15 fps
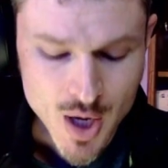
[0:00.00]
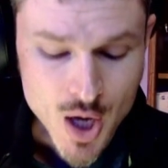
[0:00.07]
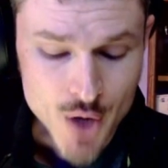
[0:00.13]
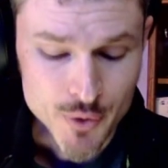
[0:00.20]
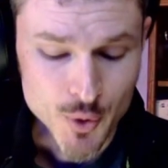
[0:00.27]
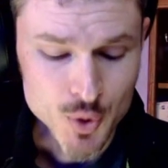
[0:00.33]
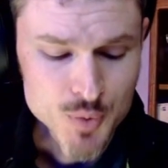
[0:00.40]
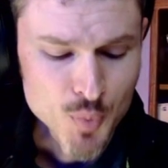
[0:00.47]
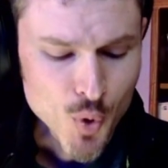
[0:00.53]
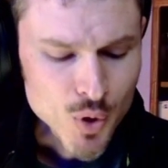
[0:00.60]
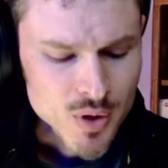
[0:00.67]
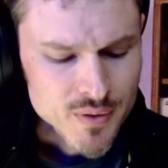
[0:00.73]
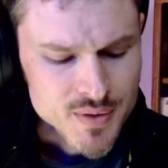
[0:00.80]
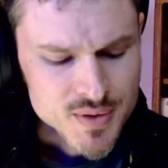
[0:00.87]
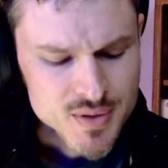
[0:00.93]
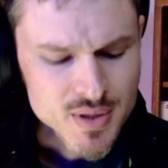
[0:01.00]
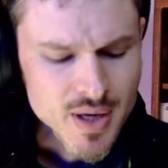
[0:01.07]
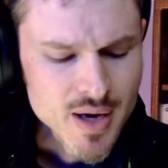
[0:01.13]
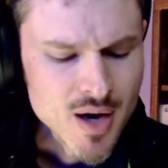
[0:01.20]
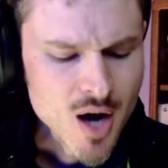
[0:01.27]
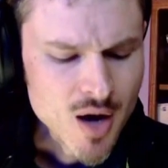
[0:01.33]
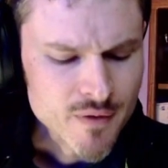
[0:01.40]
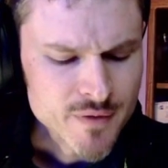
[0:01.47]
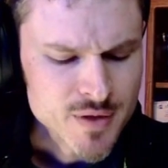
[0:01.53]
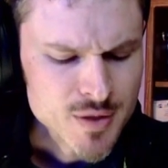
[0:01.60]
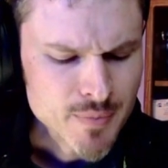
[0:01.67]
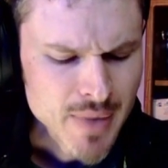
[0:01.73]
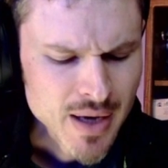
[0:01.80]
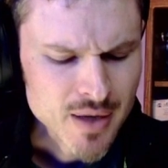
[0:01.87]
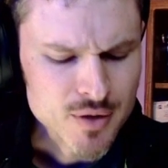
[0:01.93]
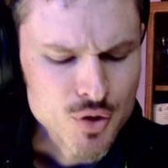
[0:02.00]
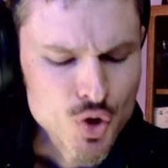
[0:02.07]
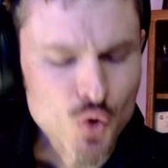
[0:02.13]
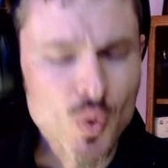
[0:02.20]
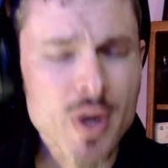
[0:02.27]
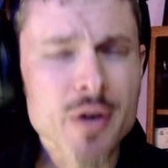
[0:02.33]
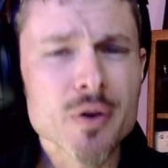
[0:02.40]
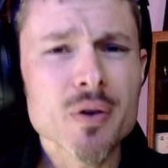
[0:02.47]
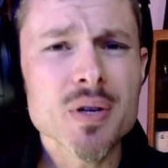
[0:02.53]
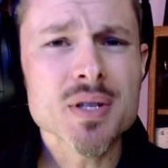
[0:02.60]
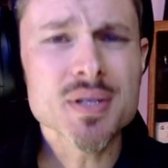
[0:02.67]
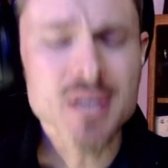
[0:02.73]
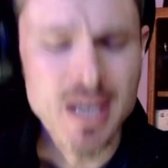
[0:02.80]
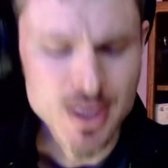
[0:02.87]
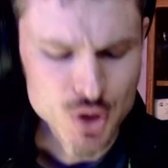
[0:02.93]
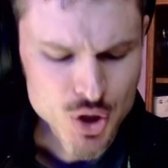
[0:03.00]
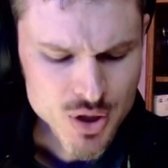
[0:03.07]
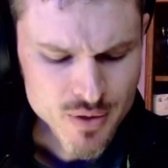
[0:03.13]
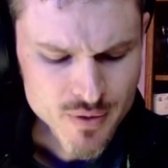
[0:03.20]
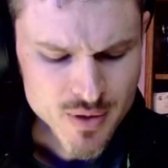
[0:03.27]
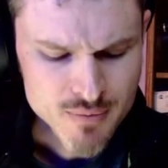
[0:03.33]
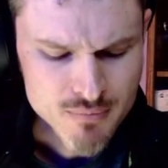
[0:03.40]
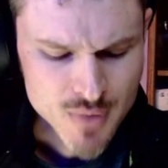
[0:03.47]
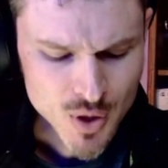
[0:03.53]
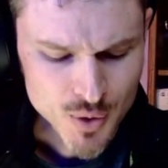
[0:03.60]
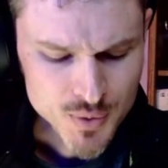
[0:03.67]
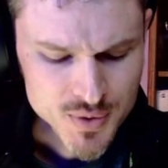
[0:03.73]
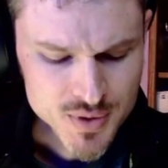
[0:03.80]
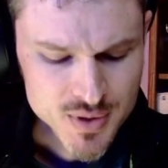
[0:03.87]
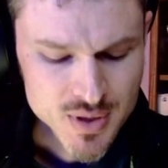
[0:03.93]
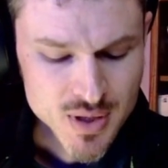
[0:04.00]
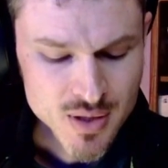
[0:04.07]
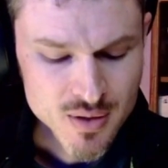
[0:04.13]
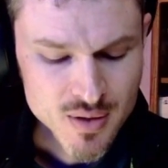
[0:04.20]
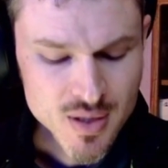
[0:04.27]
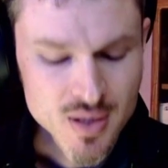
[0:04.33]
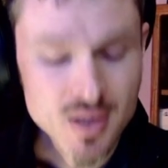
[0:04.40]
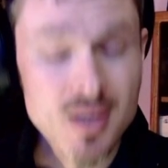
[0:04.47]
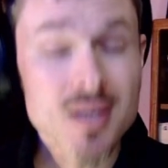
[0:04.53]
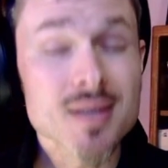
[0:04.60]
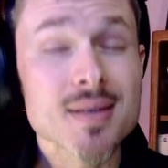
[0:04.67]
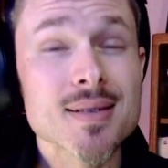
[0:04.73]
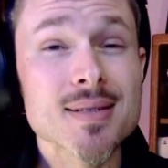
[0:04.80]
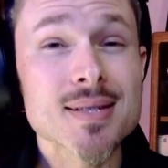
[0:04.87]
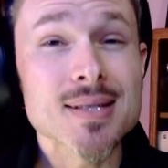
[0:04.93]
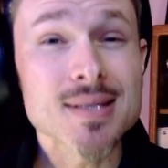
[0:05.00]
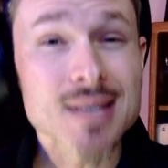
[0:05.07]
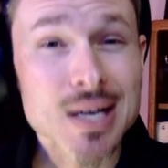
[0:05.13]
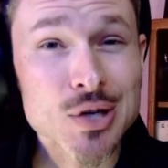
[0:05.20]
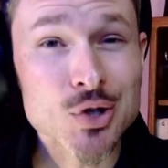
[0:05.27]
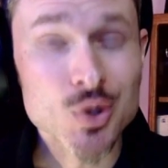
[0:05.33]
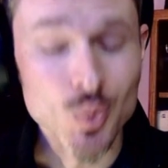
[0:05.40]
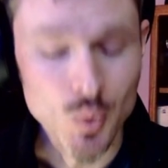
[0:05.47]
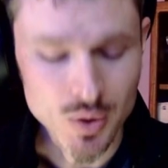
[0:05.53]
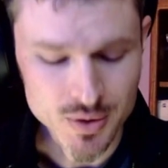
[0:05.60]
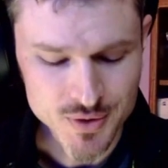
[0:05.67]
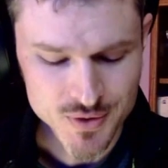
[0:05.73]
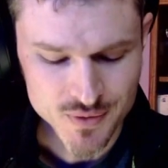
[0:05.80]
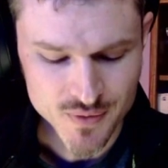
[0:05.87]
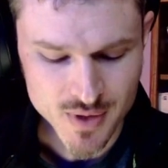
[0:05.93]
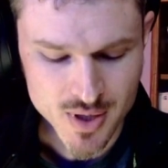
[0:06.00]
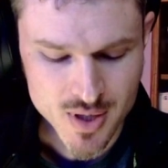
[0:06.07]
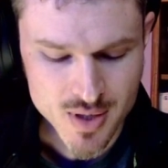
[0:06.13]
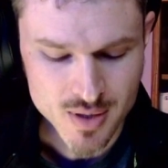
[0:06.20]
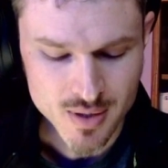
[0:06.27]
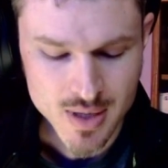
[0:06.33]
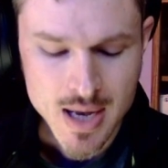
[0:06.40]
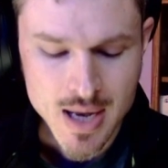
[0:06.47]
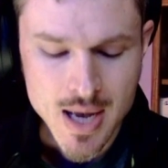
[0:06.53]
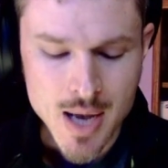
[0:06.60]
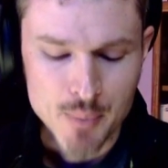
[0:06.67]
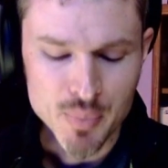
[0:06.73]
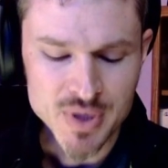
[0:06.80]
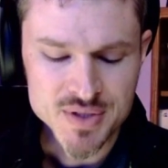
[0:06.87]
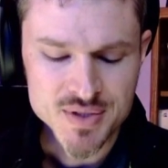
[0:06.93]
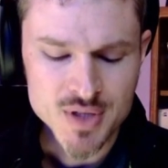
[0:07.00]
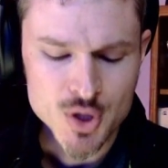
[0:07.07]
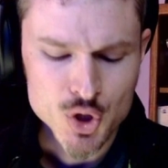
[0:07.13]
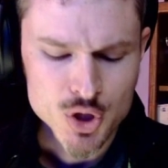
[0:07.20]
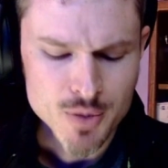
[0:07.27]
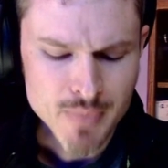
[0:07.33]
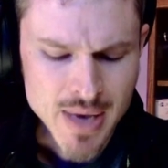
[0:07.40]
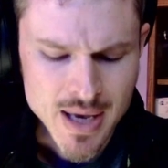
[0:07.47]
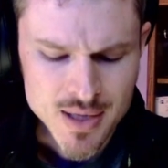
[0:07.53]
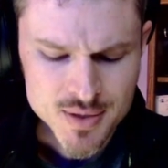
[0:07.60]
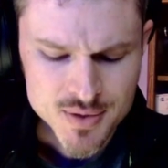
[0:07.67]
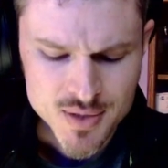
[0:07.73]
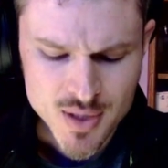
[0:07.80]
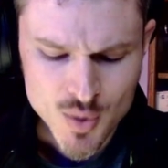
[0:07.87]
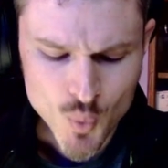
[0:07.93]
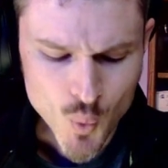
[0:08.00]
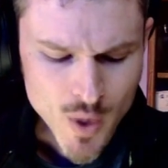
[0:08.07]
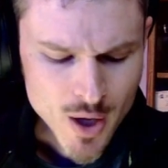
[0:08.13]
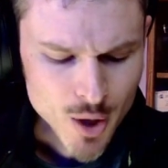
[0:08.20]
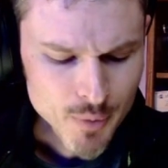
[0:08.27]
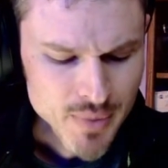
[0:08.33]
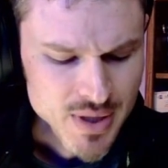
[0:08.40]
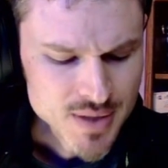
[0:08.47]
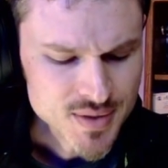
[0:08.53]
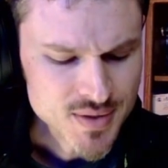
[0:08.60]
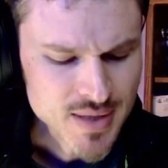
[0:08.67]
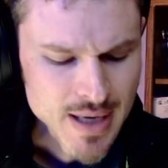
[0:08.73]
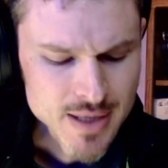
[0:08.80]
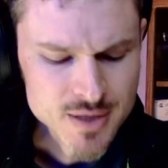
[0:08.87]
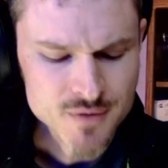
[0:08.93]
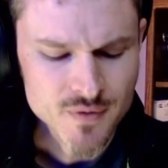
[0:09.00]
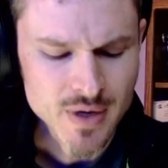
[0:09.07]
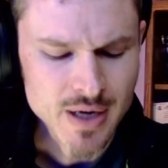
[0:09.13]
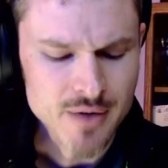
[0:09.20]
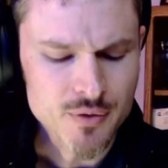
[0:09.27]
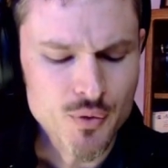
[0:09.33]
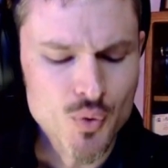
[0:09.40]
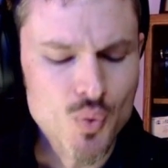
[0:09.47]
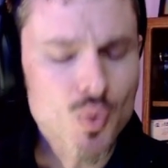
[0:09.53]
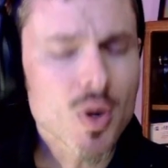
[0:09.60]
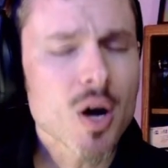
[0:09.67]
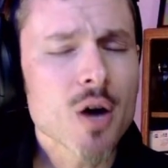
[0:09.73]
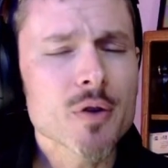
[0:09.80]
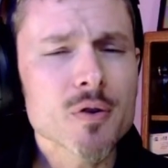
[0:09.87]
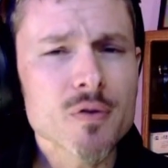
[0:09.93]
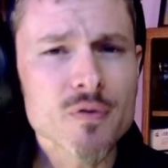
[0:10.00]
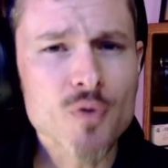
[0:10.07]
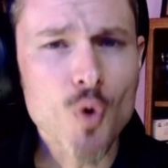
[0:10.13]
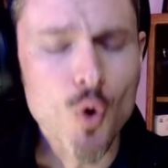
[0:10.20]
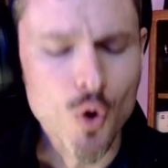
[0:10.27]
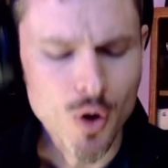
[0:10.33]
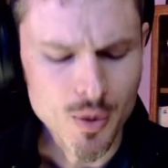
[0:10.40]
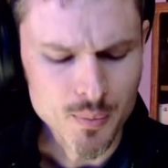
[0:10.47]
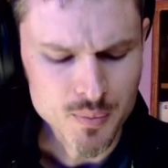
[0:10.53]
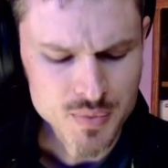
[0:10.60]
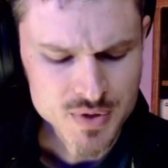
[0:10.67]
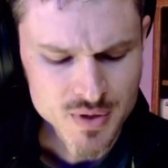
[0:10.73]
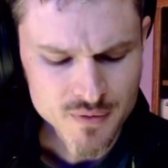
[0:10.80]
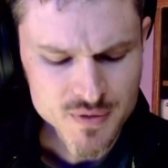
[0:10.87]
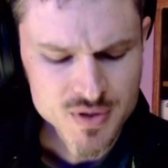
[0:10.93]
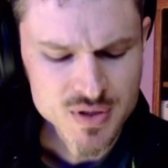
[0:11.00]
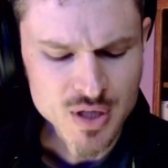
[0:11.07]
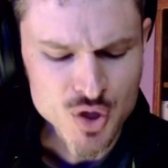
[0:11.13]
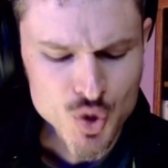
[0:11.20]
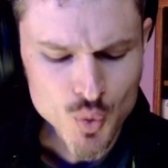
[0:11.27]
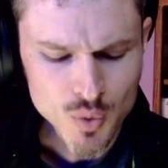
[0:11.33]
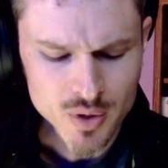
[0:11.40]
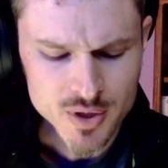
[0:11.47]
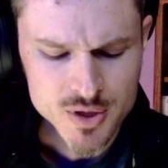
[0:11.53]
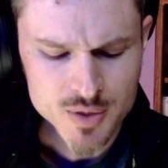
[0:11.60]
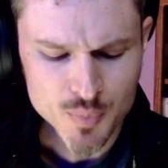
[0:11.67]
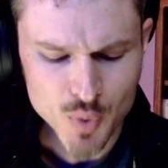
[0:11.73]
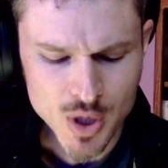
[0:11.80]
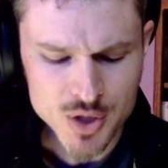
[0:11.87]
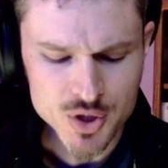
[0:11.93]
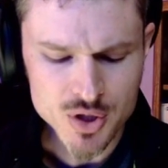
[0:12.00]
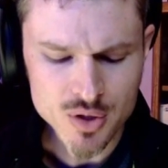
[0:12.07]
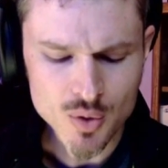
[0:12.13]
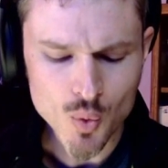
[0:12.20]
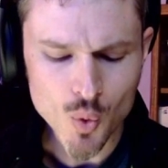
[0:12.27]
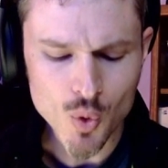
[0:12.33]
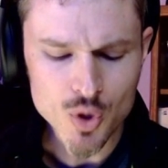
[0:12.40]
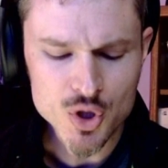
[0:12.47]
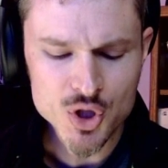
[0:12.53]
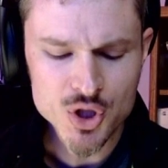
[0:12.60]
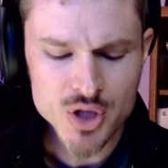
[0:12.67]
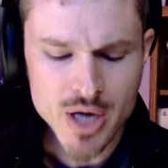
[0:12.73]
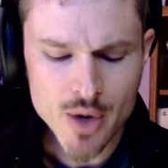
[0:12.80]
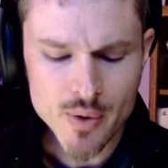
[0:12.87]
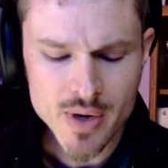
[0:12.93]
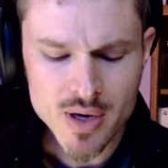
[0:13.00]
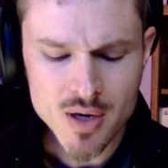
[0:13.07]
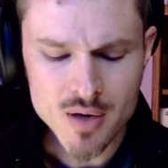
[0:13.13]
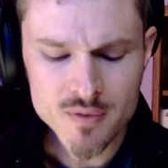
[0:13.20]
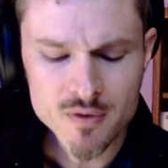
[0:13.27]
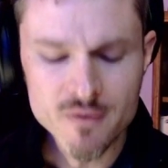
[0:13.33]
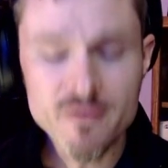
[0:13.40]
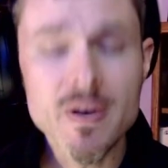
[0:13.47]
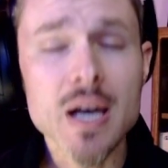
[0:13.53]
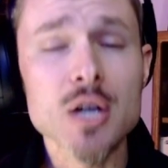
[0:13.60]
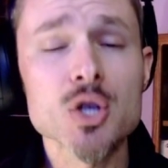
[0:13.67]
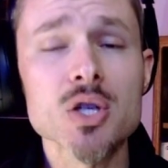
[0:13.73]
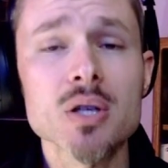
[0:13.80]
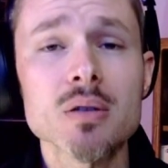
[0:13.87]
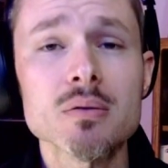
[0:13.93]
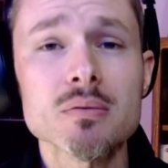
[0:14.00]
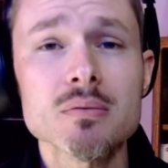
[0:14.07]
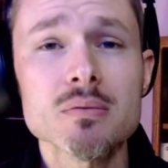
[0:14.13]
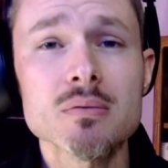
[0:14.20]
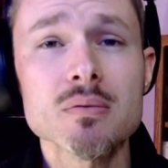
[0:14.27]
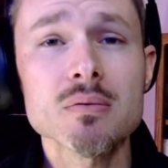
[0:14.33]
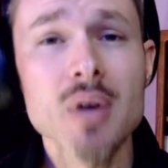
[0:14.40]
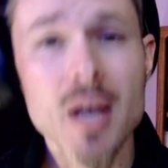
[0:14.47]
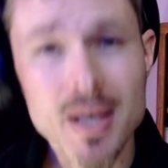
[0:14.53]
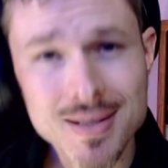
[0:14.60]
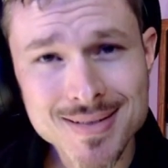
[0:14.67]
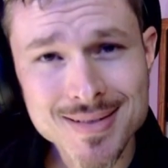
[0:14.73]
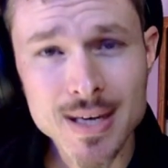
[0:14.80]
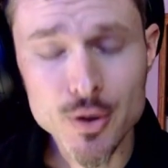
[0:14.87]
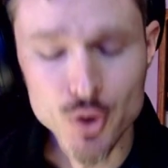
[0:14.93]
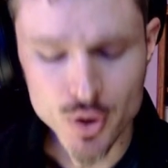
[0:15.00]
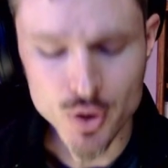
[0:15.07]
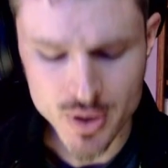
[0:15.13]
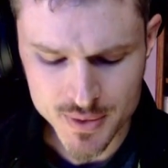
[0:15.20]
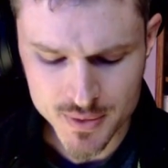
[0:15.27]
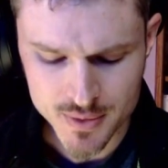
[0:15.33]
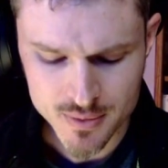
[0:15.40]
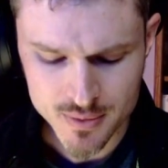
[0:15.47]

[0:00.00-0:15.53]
Those born on this day often demand greater attention than most in the sexual sphere, but such demands can well be satisfied through other forms of sensual expression or sharing of affection and tenderness.